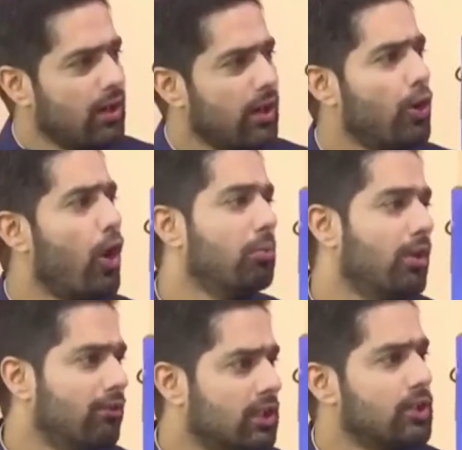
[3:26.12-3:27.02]
a
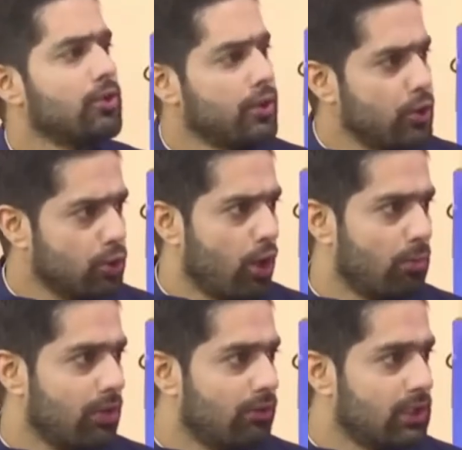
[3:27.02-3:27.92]
normal world or a new
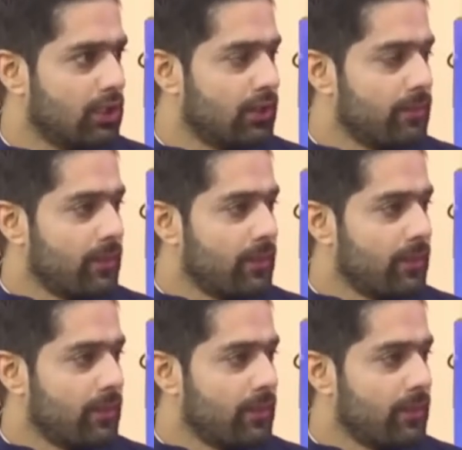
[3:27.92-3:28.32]
normal world.